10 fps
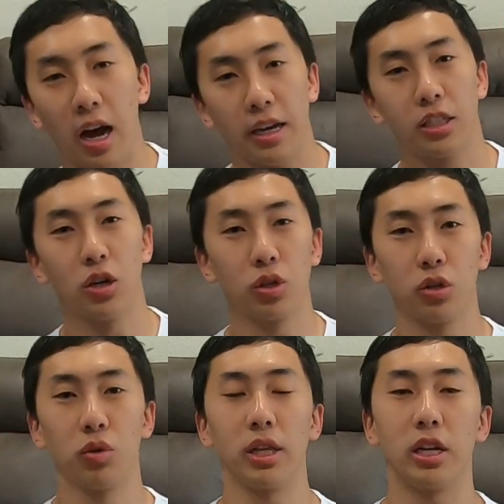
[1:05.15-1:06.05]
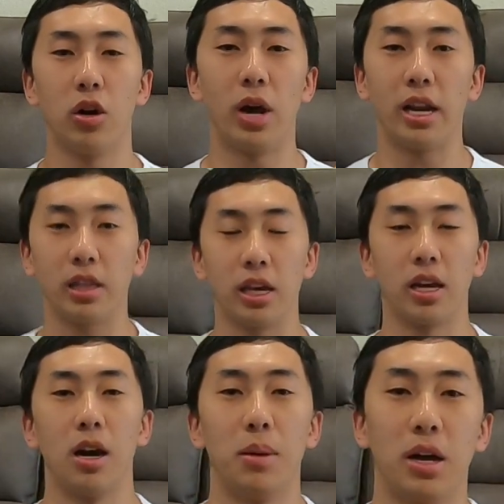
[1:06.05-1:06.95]
I don't really know
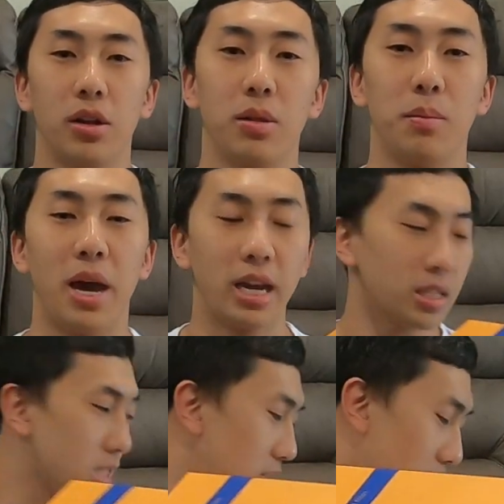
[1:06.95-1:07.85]
anything about the bags,